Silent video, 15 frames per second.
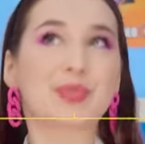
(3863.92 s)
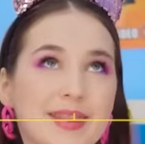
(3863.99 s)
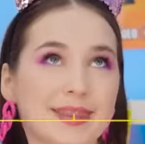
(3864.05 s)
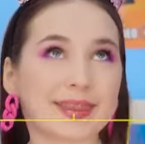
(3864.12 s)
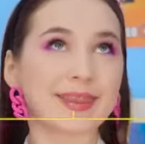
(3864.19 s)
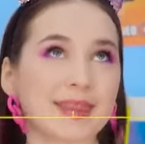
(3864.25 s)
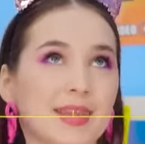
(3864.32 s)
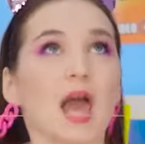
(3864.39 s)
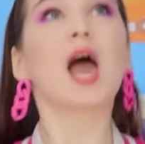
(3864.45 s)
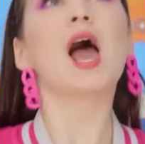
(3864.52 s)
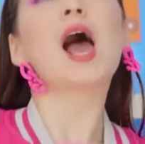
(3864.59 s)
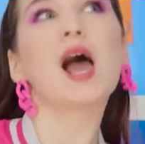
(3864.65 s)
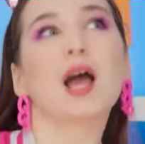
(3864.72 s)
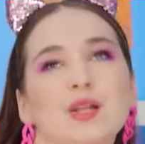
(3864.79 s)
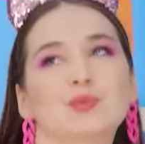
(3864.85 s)
attention's
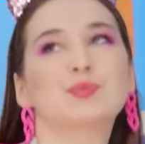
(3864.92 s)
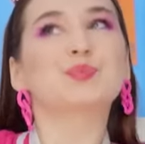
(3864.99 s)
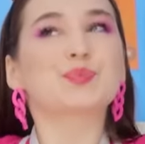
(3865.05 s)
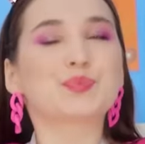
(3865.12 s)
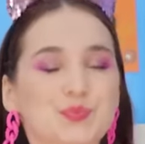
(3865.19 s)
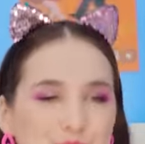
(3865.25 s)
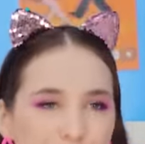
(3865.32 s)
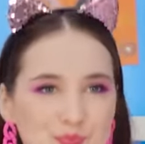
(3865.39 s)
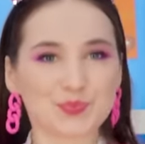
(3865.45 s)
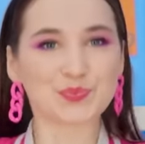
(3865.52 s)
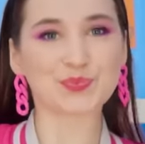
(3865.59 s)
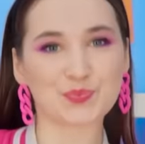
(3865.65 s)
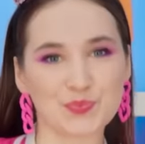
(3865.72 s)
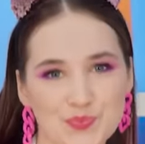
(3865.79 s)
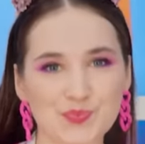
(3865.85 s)
all I need.
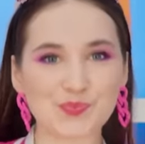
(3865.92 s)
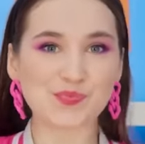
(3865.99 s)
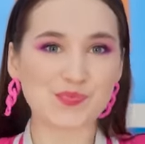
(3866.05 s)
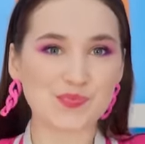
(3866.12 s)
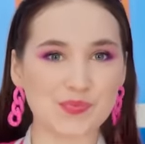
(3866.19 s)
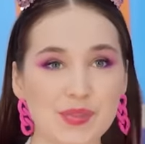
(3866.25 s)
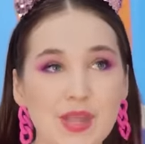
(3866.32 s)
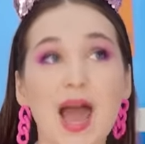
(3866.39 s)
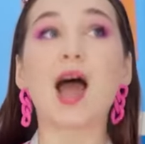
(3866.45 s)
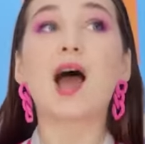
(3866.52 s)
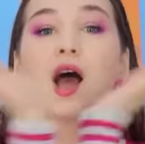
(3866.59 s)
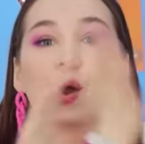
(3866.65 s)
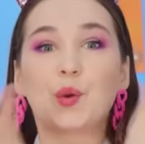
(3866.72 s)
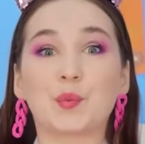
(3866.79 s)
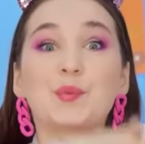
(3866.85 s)
Four,
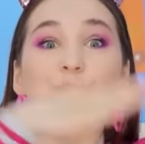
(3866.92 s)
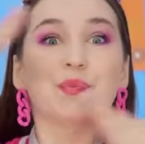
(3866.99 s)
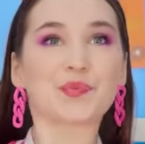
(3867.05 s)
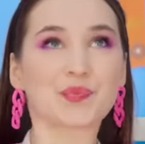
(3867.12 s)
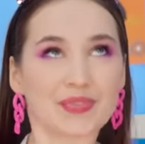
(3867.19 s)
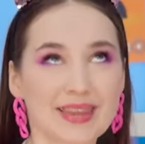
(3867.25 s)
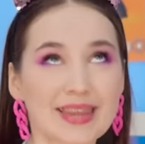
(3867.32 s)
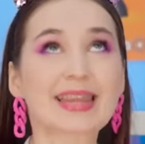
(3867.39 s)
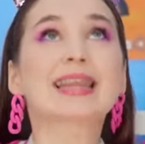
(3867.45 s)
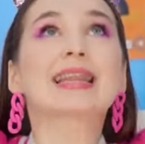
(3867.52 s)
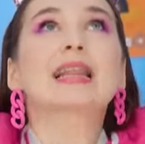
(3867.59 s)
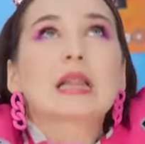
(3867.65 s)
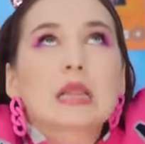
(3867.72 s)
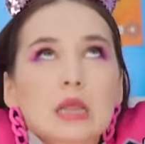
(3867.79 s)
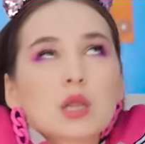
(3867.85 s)
five, six, don't
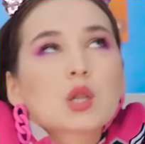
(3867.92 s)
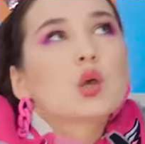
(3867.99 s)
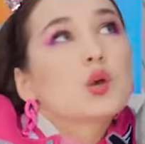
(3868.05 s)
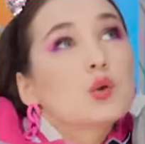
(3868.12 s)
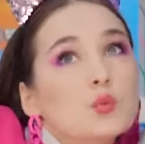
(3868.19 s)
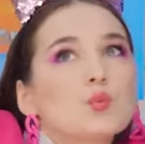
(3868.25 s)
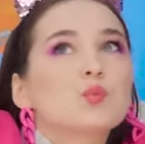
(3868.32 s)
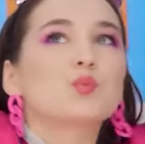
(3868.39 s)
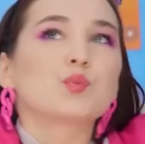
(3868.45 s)
let it slip.